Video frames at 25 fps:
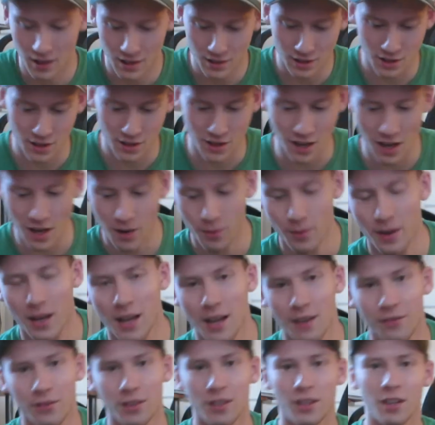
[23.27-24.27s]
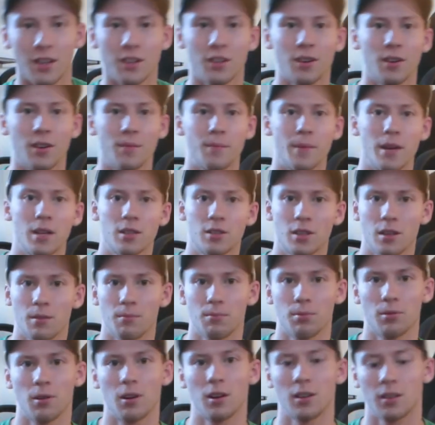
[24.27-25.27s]
today we have another amazing
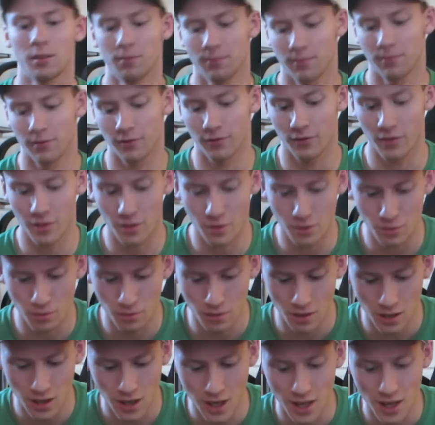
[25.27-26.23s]
product review